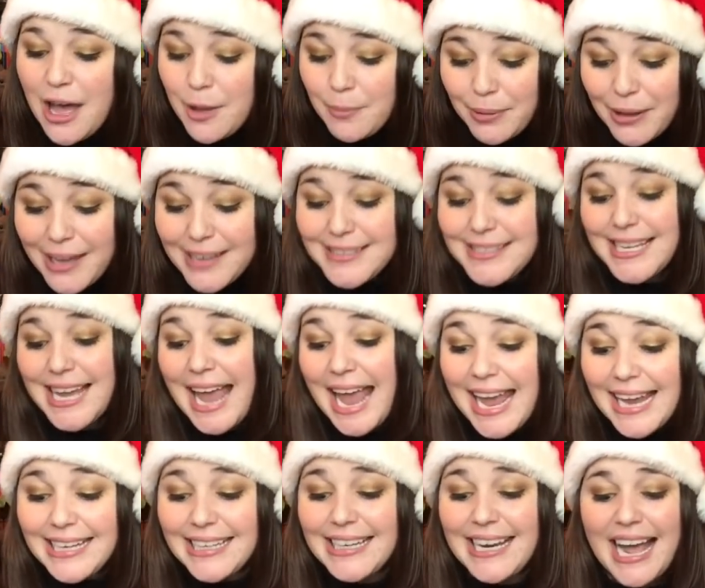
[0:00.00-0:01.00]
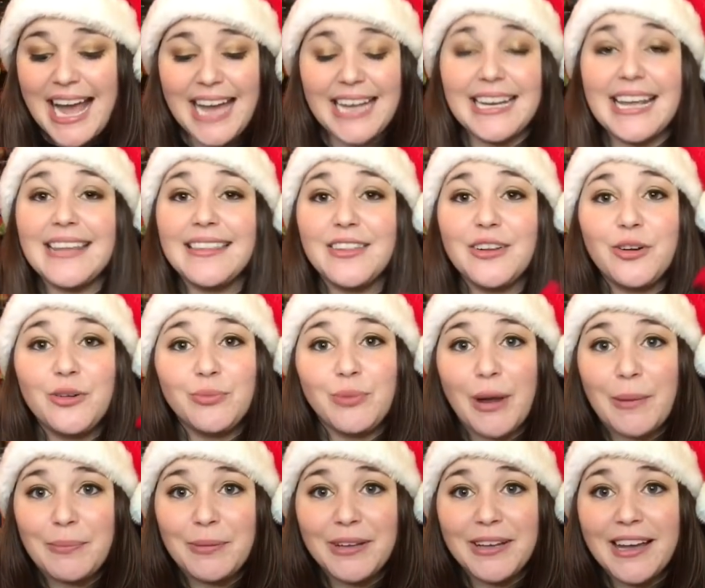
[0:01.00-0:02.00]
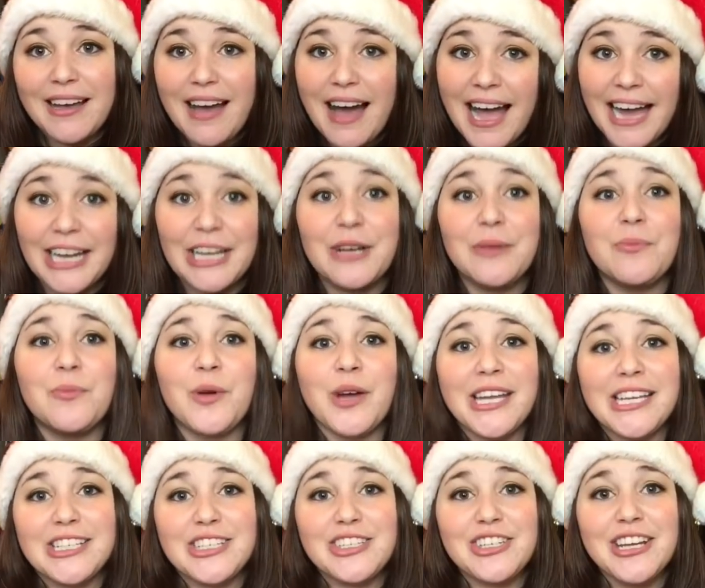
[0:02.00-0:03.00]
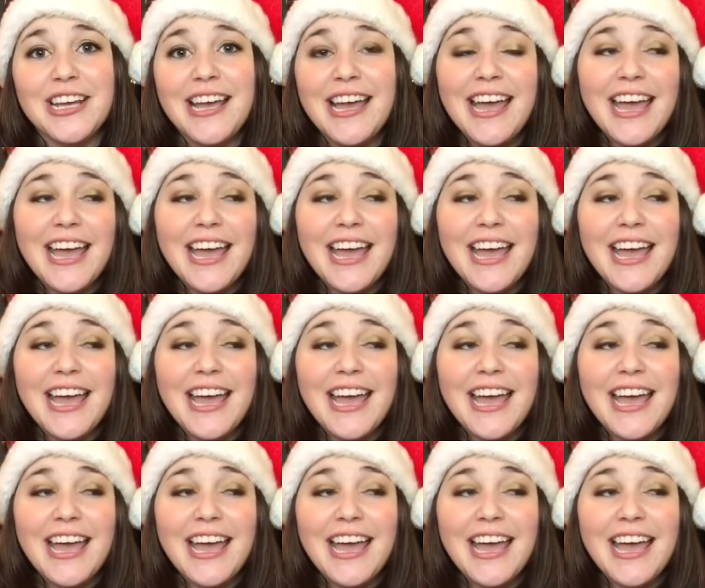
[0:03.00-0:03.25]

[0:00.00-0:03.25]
plus and it had a little replica item, which